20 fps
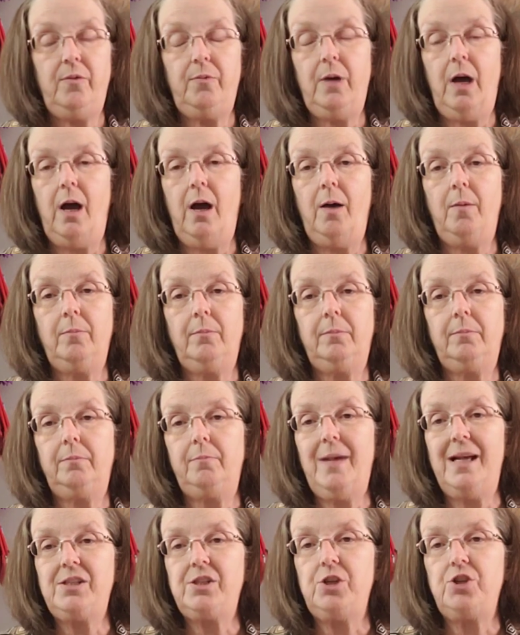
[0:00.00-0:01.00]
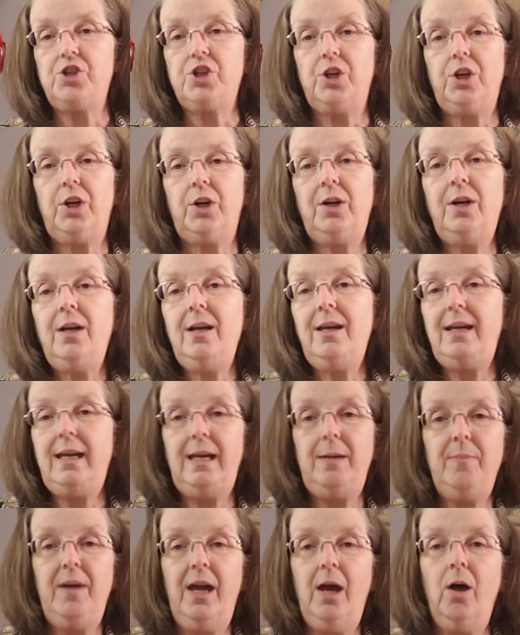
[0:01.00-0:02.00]
messenger,
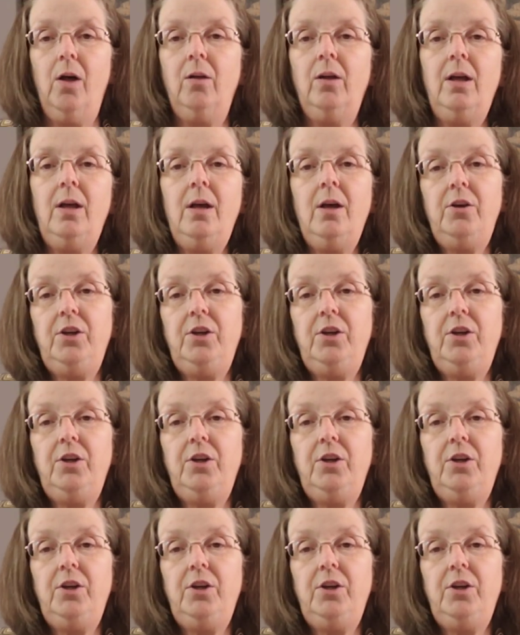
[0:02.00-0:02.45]
email.